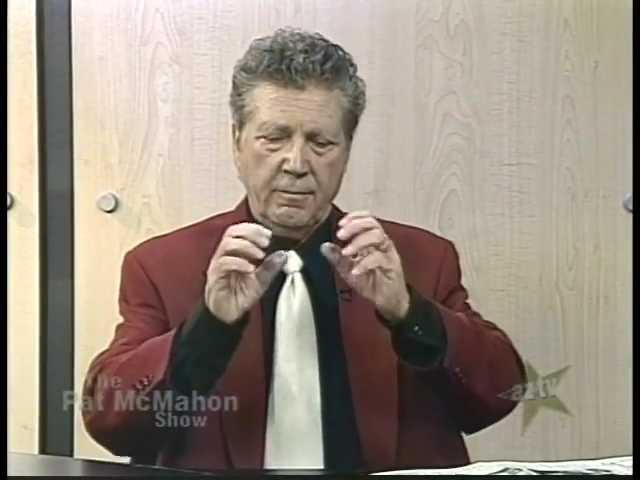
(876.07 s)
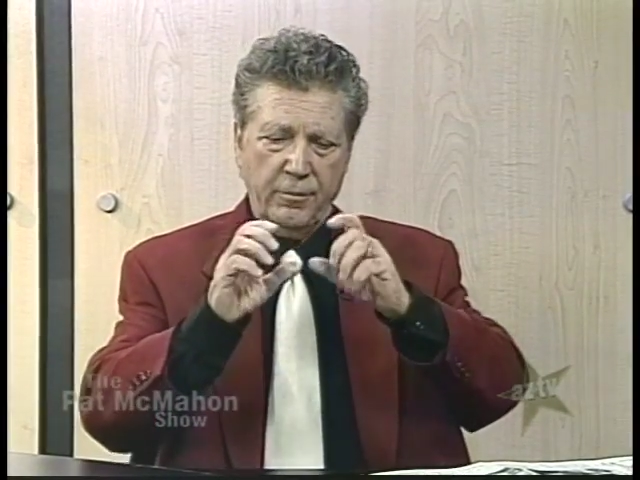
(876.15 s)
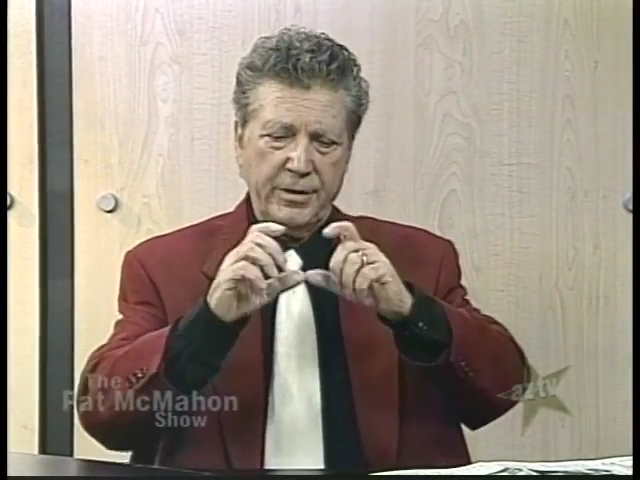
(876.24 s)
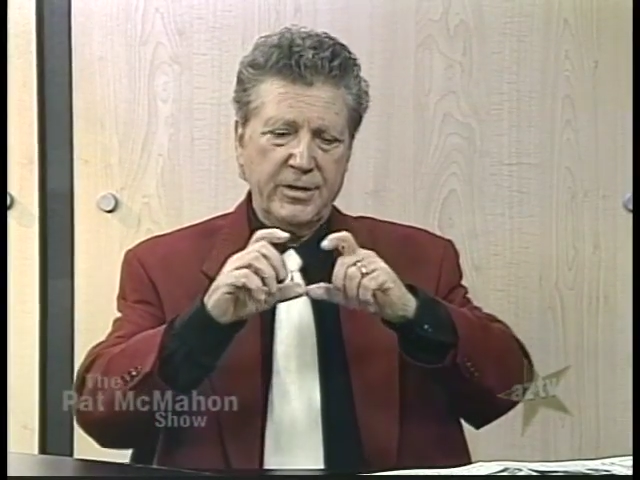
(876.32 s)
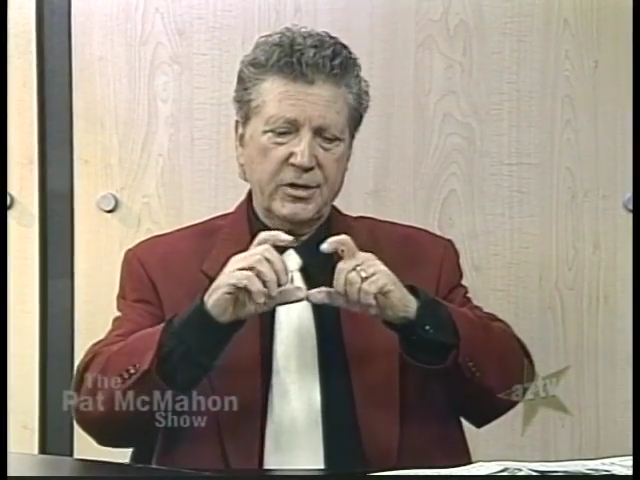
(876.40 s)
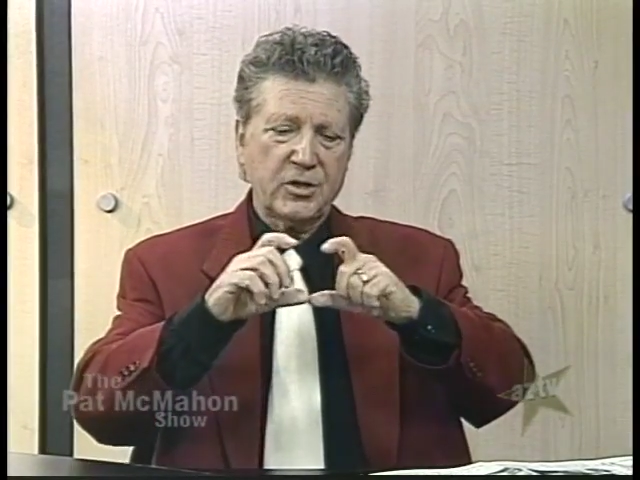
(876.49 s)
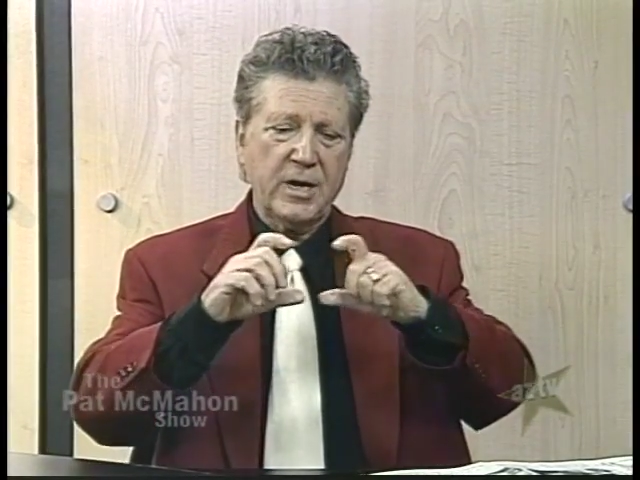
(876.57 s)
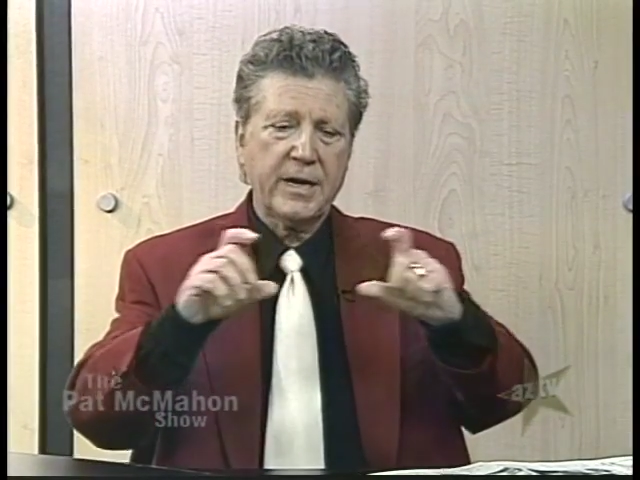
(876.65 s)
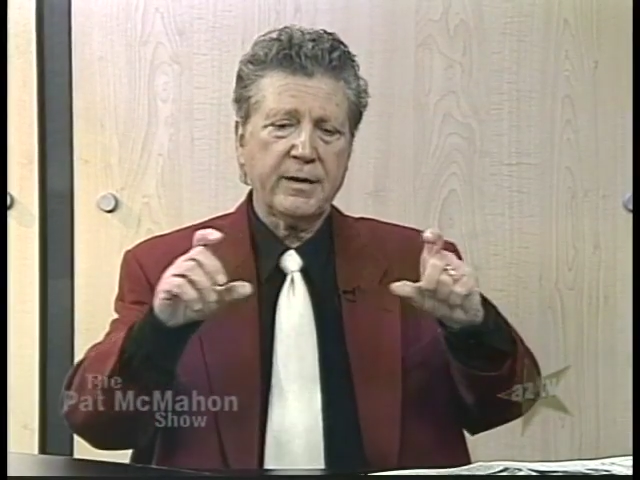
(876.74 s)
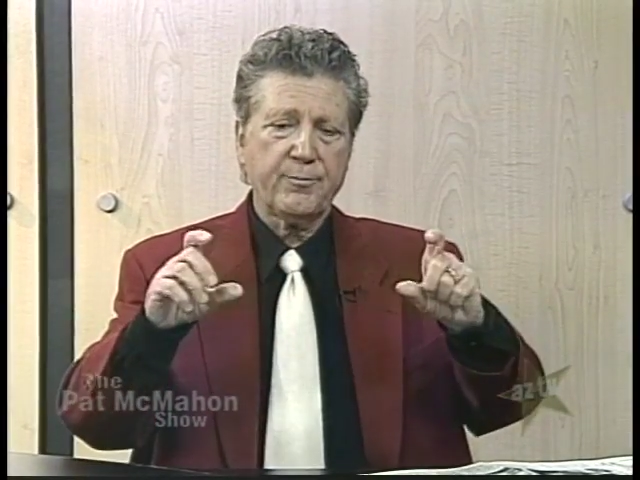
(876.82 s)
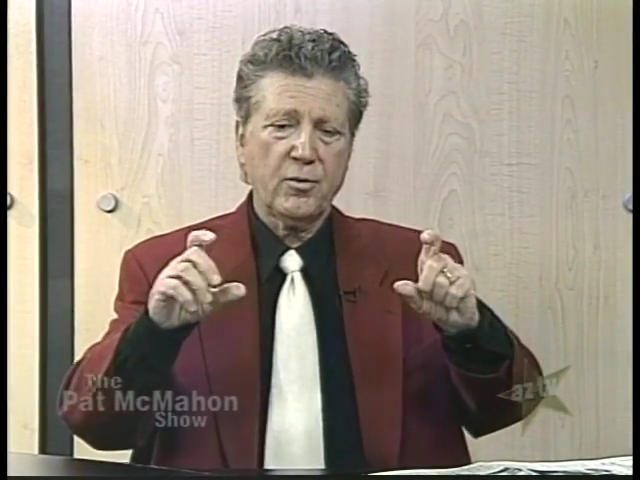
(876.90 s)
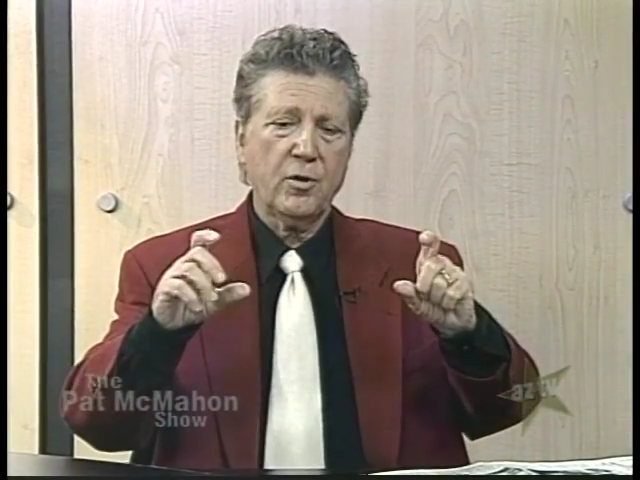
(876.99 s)
We
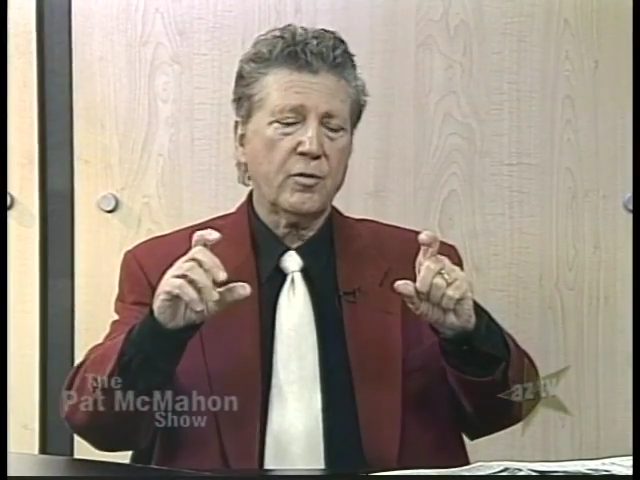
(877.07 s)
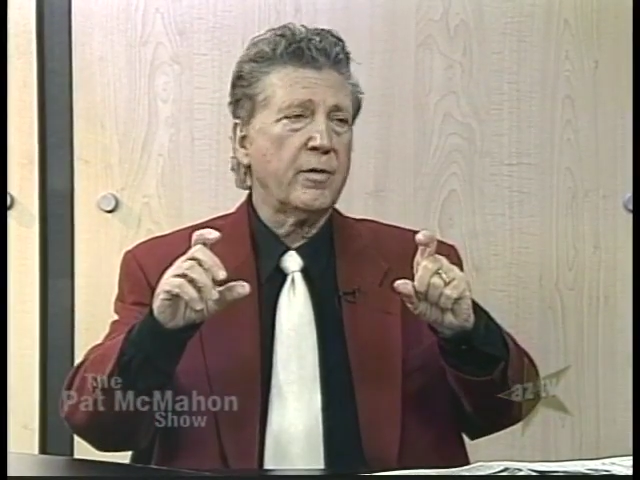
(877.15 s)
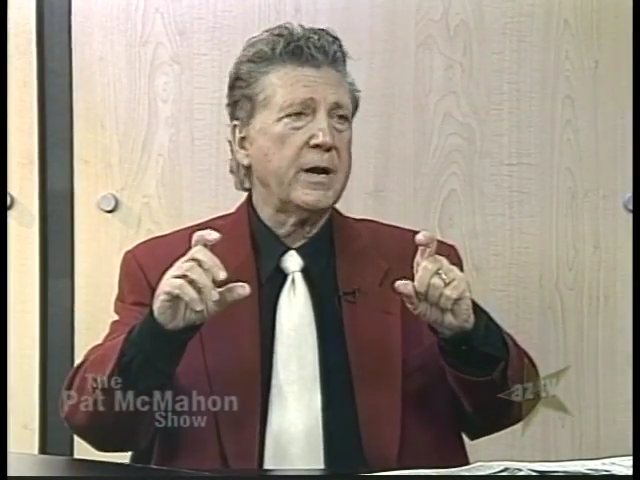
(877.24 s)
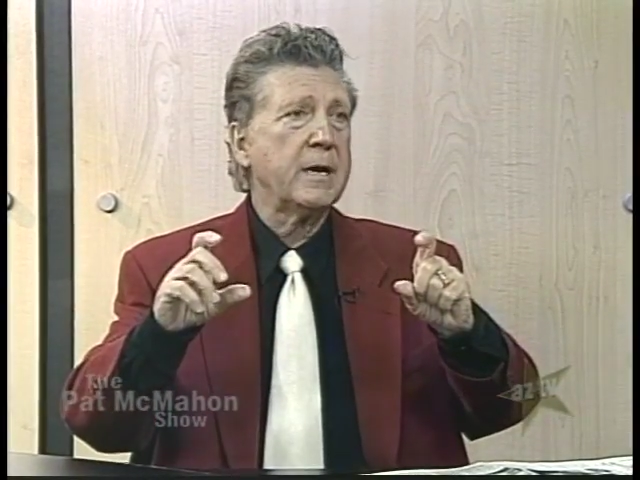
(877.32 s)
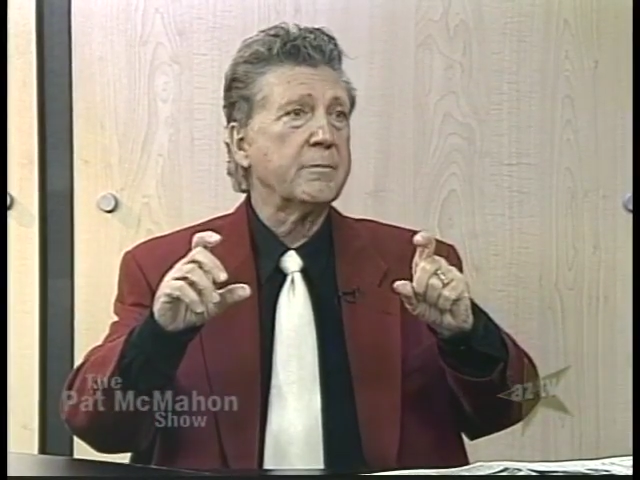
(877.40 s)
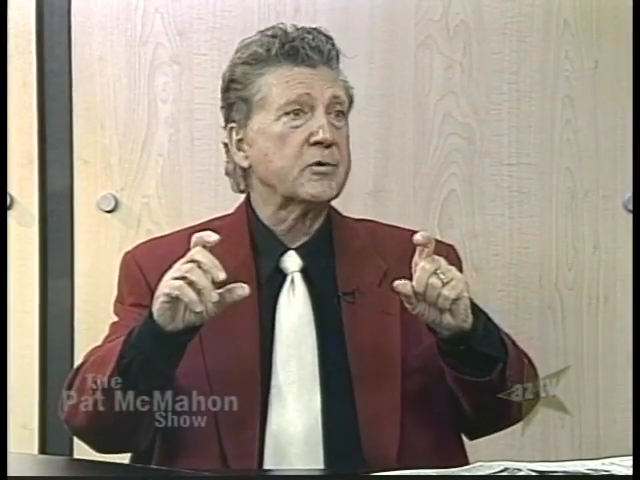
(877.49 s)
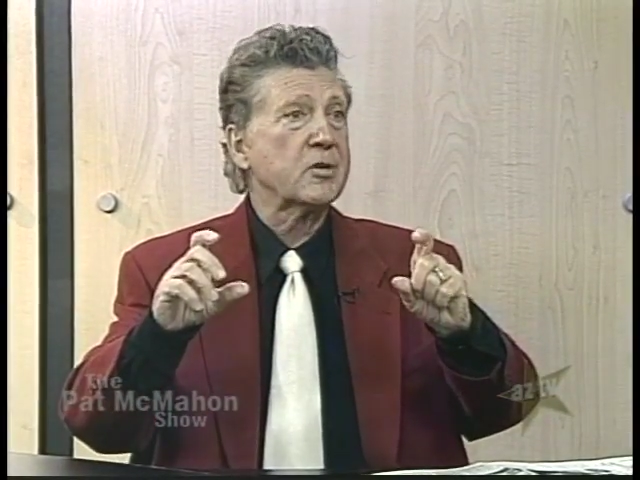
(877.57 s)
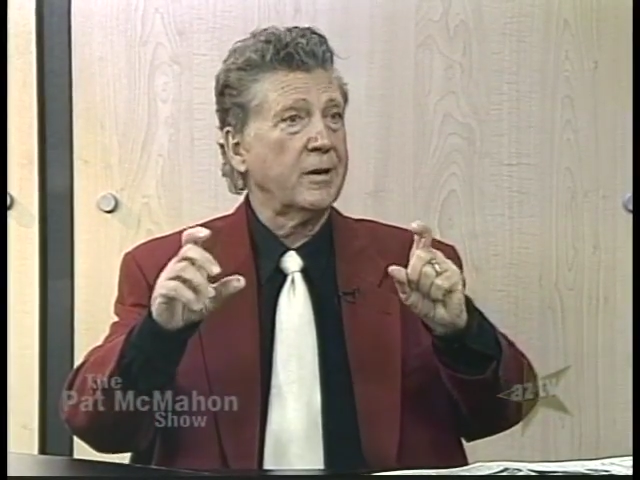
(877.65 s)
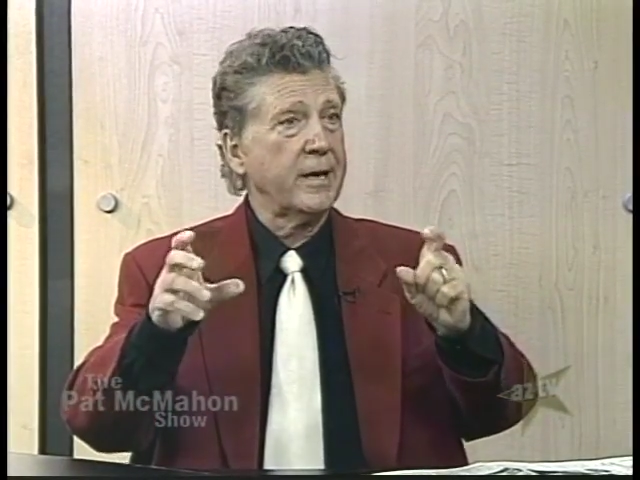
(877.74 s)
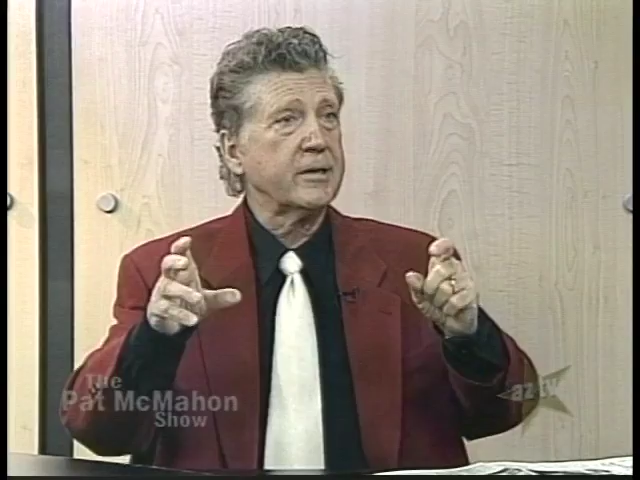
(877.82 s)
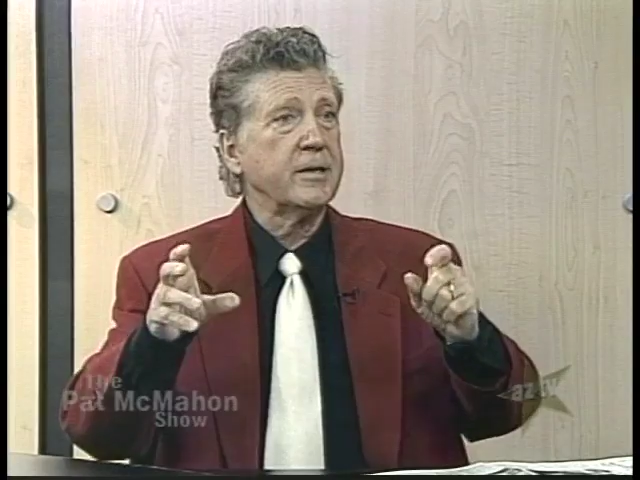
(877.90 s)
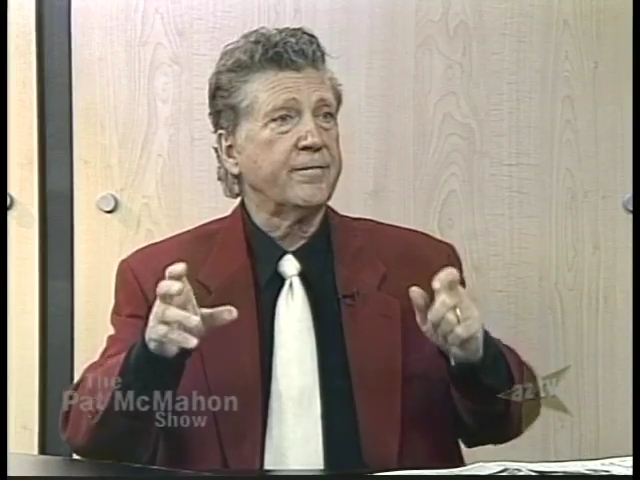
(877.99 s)
design a program
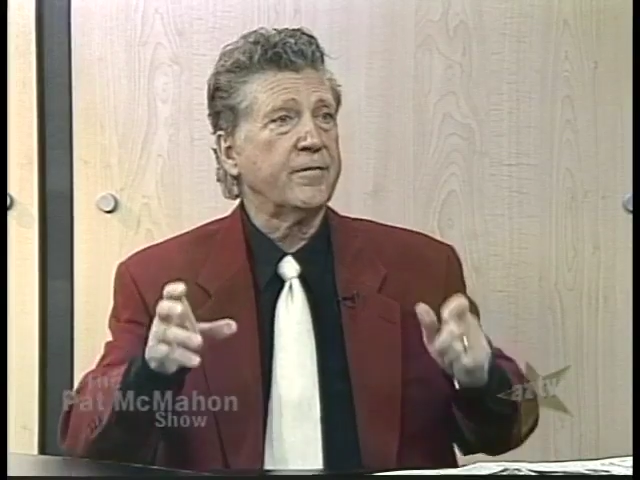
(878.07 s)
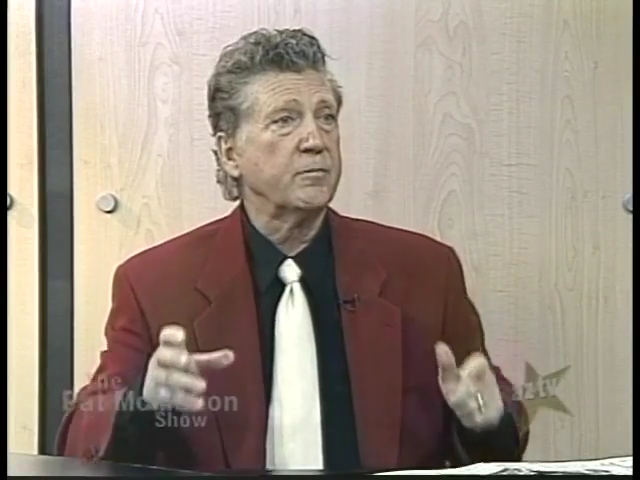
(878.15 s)
selected